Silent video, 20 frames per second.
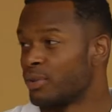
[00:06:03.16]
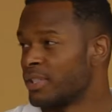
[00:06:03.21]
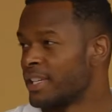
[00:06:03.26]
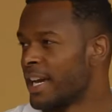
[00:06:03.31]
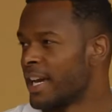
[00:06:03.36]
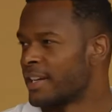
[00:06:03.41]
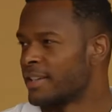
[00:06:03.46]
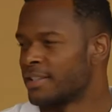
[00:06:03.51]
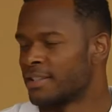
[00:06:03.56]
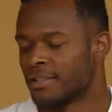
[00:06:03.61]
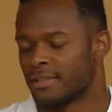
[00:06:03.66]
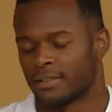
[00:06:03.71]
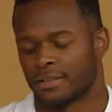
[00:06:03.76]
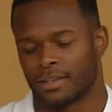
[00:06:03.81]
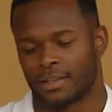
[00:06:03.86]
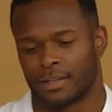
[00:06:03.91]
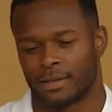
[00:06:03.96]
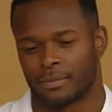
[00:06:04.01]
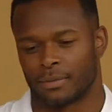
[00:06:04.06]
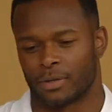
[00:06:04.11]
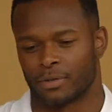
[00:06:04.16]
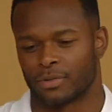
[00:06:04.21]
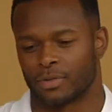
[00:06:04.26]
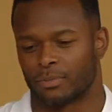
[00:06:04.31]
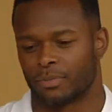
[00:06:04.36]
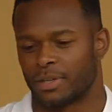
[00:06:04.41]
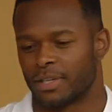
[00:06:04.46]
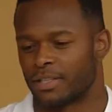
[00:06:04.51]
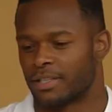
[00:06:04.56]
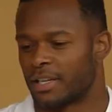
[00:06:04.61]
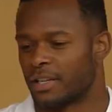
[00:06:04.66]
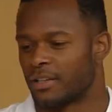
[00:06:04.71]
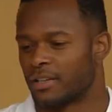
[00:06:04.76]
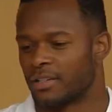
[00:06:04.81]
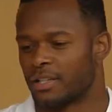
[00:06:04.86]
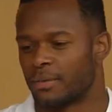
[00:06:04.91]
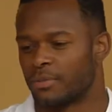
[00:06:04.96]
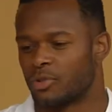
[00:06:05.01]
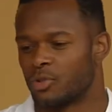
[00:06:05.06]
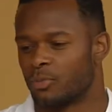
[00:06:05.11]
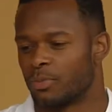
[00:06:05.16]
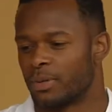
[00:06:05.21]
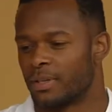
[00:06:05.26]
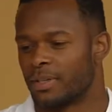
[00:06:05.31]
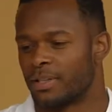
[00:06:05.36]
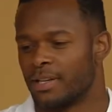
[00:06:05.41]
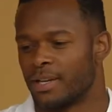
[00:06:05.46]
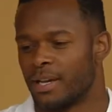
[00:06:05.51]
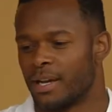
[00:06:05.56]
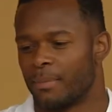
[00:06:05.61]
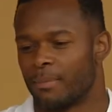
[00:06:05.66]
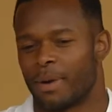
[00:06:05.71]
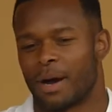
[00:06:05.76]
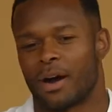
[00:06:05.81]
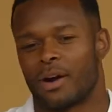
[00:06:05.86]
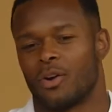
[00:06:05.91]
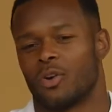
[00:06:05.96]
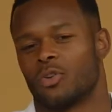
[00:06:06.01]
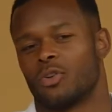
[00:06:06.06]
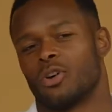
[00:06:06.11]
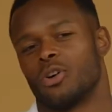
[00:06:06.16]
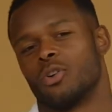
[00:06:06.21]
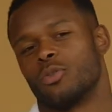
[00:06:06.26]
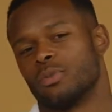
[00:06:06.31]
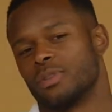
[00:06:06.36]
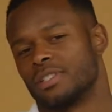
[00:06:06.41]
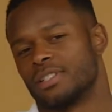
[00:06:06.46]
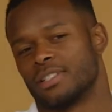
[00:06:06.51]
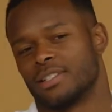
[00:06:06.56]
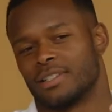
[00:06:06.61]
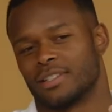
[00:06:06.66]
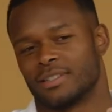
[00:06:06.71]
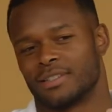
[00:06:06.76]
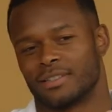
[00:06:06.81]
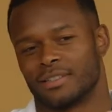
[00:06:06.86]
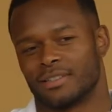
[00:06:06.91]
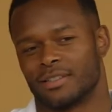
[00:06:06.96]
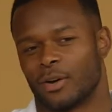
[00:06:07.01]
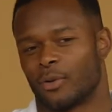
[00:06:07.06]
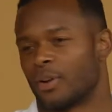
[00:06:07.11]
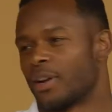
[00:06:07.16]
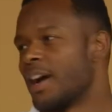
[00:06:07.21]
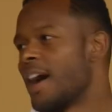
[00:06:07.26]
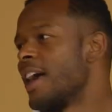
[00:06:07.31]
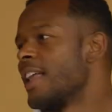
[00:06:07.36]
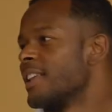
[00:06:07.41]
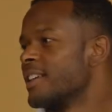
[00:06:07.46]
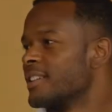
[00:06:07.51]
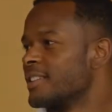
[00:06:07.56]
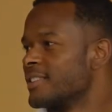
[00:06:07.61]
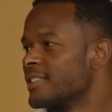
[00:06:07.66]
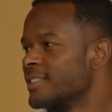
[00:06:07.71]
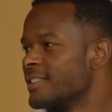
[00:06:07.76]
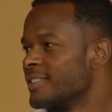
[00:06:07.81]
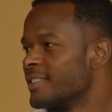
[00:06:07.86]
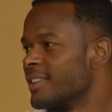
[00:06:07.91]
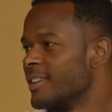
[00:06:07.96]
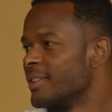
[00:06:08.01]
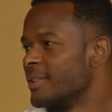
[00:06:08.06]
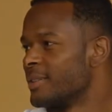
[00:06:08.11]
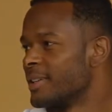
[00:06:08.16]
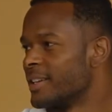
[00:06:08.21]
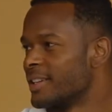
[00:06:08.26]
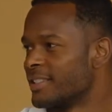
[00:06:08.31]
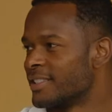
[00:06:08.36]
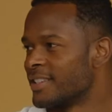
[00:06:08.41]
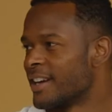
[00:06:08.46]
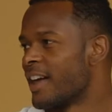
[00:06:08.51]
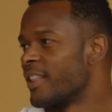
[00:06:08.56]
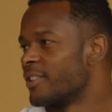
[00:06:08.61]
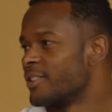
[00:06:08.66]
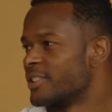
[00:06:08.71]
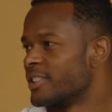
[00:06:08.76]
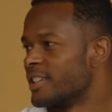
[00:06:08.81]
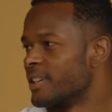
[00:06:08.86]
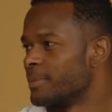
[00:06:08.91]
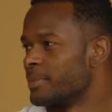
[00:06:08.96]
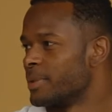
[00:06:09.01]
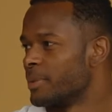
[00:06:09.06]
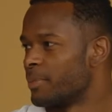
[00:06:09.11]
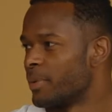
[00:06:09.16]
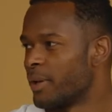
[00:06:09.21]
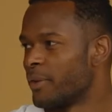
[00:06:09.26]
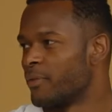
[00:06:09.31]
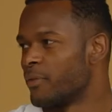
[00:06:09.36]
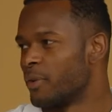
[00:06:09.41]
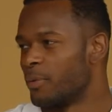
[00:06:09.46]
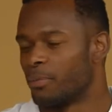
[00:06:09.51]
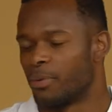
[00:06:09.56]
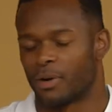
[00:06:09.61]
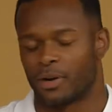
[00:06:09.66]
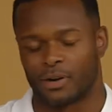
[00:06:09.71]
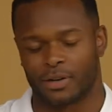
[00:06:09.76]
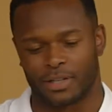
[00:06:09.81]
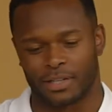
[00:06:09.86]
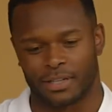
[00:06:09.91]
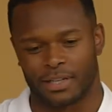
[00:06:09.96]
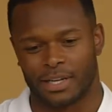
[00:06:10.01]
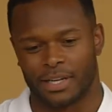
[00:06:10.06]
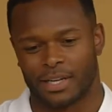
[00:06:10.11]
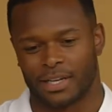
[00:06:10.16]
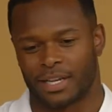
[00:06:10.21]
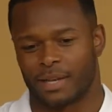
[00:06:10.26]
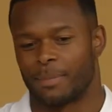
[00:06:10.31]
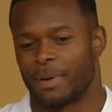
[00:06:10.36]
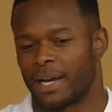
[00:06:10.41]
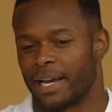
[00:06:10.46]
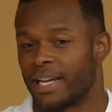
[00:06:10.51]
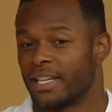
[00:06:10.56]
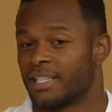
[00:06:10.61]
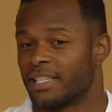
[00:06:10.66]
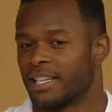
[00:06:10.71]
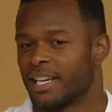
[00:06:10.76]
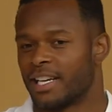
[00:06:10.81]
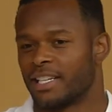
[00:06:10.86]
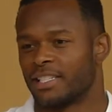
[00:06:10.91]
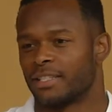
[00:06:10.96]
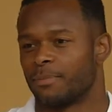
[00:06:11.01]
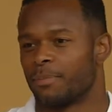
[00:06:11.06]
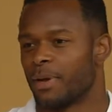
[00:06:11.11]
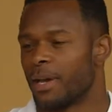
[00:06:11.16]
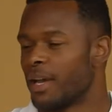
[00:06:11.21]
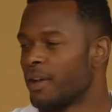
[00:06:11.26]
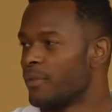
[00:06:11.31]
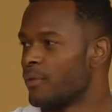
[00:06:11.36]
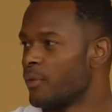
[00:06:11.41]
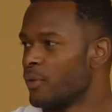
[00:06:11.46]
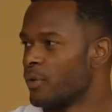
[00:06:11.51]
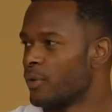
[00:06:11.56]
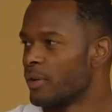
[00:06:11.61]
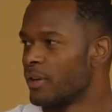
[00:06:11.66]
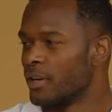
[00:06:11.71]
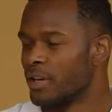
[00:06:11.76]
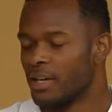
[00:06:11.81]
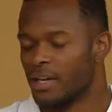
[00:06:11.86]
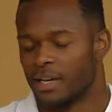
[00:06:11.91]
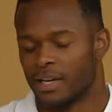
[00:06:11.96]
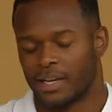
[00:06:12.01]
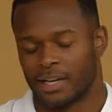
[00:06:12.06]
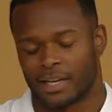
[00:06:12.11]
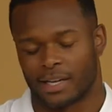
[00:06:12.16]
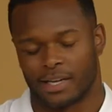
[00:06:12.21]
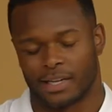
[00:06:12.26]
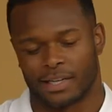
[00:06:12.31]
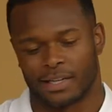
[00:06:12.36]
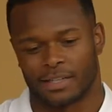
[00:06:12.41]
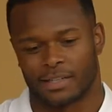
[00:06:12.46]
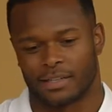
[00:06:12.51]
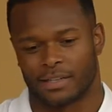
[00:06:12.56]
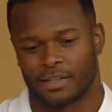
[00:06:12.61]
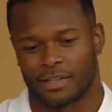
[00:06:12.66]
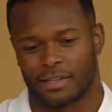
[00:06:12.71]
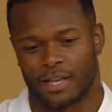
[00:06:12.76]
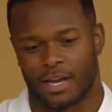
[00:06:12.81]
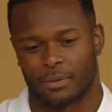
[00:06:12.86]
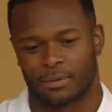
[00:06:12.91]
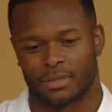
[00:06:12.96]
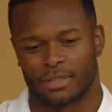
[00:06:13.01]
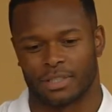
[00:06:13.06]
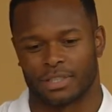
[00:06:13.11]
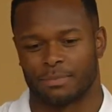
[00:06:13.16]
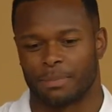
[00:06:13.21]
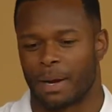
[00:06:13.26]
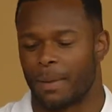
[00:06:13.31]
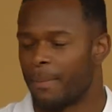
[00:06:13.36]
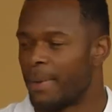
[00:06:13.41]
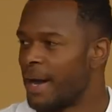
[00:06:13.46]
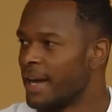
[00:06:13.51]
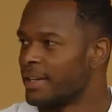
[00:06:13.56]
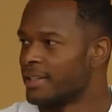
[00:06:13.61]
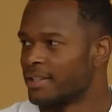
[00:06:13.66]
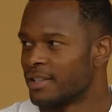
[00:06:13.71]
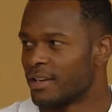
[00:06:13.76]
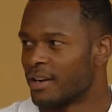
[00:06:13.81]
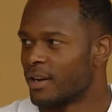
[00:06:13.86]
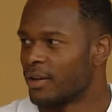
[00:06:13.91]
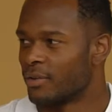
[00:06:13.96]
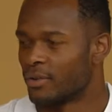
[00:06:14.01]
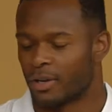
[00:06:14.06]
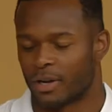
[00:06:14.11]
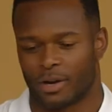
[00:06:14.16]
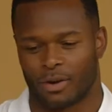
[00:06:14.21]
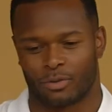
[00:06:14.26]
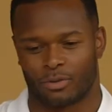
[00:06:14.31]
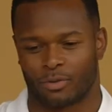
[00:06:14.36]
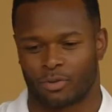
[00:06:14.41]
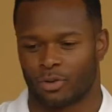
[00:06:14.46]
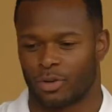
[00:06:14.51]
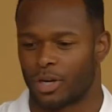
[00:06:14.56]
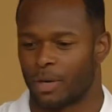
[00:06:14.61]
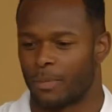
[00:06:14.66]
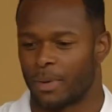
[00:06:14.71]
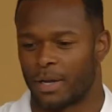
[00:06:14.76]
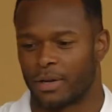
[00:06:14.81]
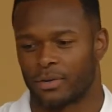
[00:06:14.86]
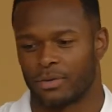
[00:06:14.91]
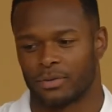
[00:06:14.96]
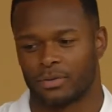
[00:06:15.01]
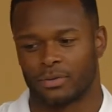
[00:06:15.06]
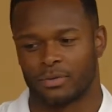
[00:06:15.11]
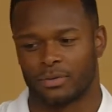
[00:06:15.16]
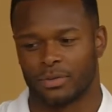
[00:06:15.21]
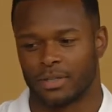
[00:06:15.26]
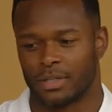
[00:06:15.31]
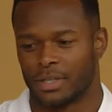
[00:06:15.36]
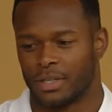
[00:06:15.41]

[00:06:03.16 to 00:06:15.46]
Jackson. Um, those are players I looked up to, but my whole goal was to go to college, you know, get a mm-hmm. scholarship to play football and get my education paid for. And that was just my mindset all, all growing up. I knew